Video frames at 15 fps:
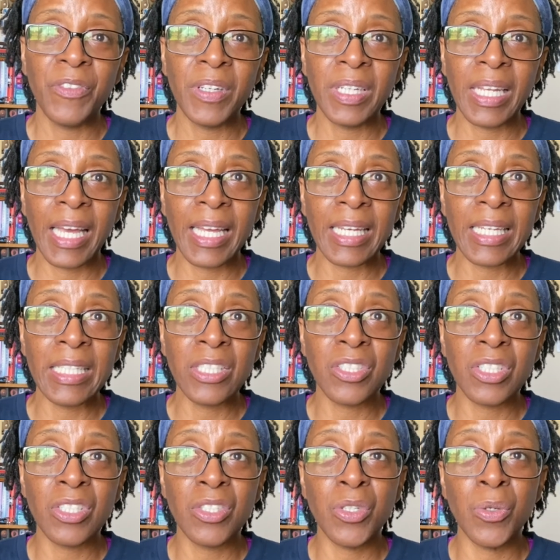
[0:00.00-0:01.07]
like it's
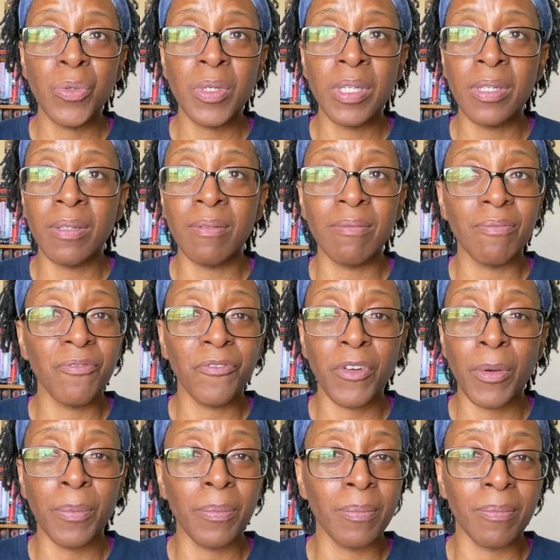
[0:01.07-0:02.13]
just, you can,
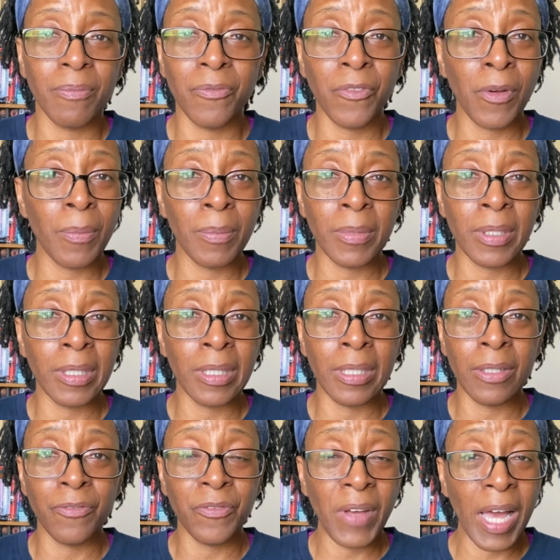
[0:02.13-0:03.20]
from
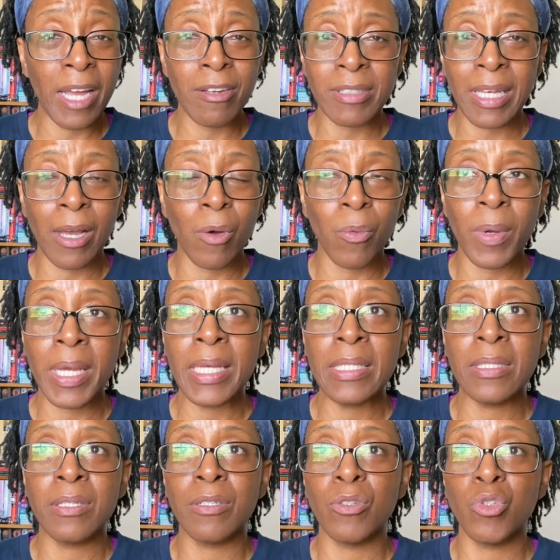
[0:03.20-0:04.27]
the fires out
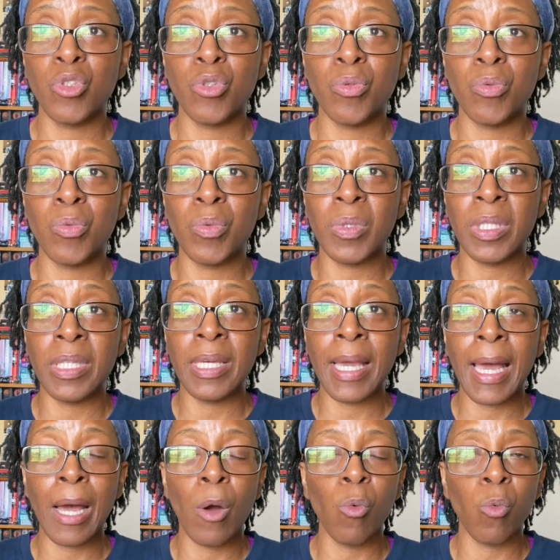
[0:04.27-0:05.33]
west to the
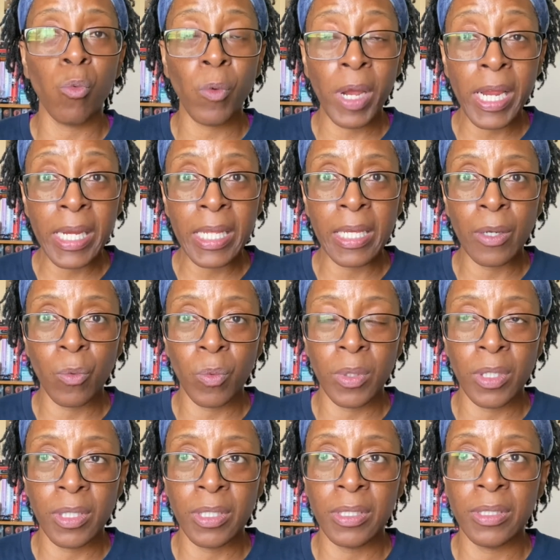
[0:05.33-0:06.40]
how rainy it
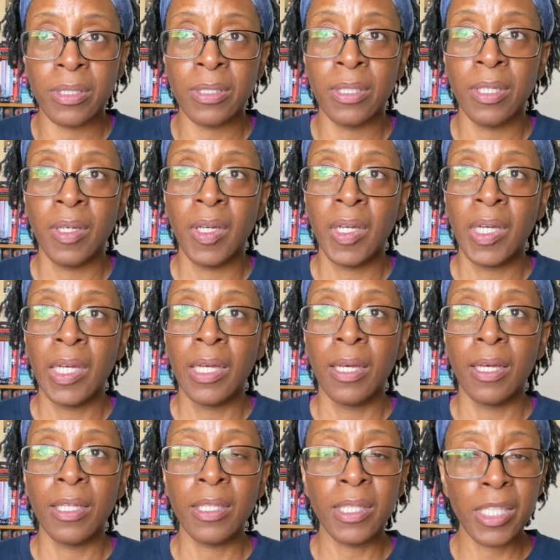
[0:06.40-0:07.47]
was
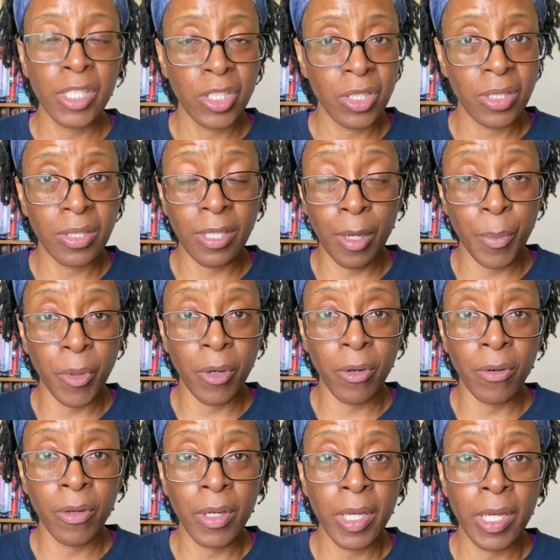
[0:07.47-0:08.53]
this
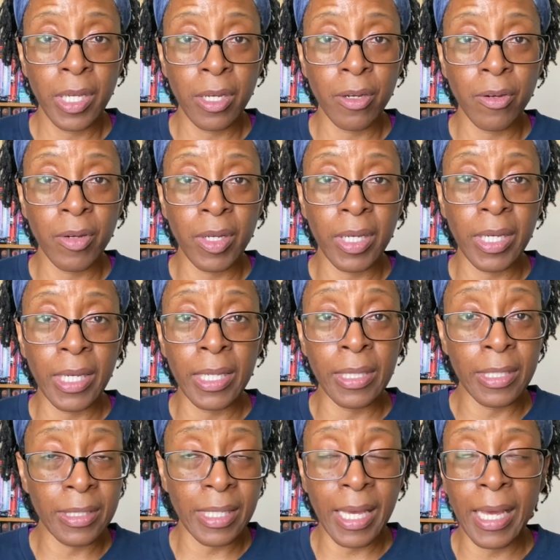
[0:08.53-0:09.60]
summer here in the
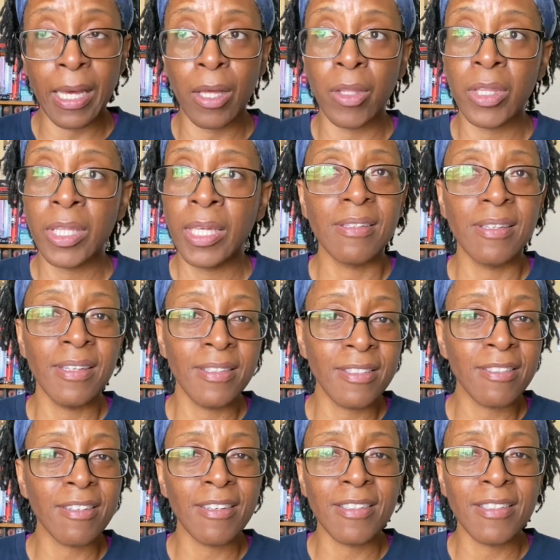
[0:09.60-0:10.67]
south, it's
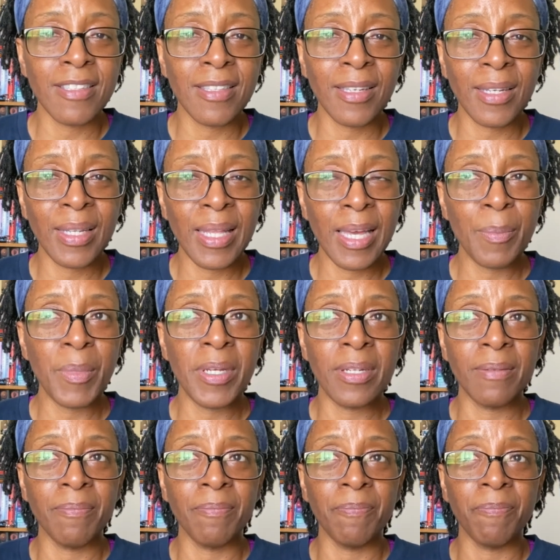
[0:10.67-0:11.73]
just the
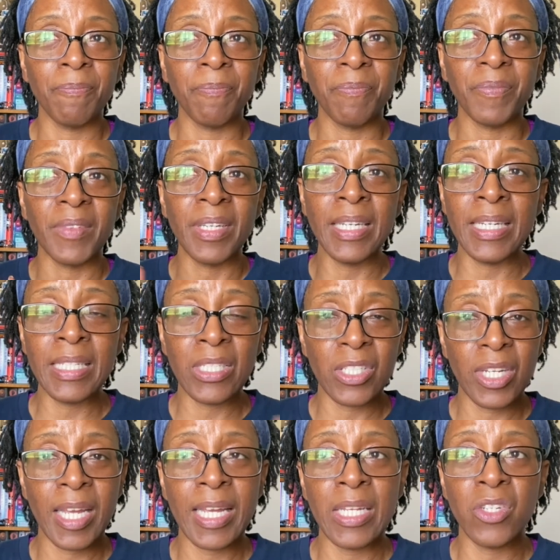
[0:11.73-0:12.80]
climate is
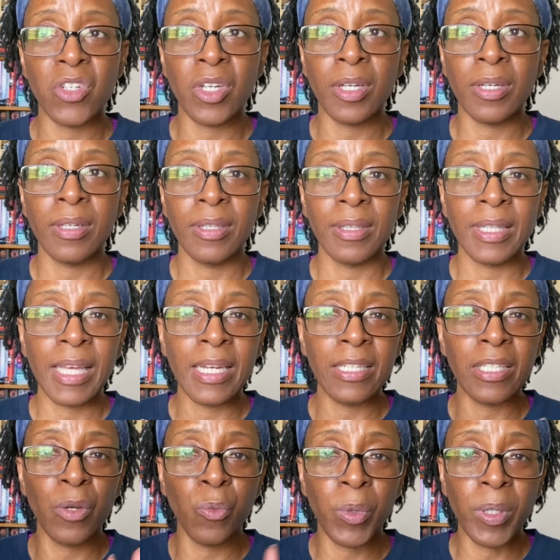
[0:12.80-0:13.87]
changing. That is
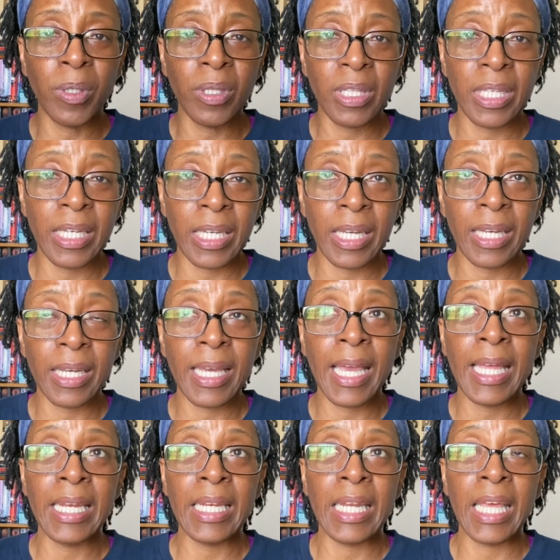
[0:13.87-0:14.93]
a real thing.
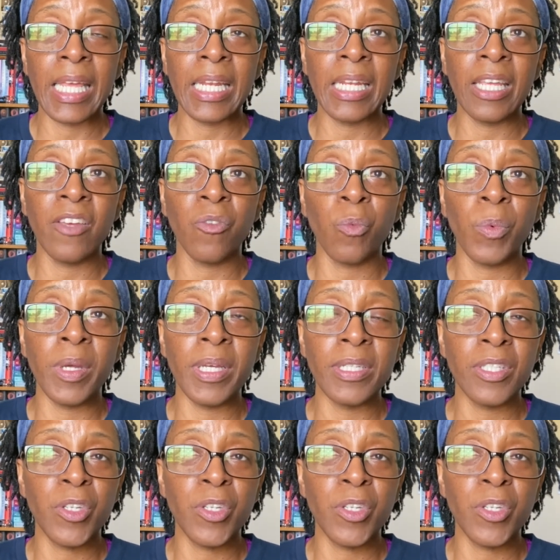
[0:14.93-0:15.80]
And if we as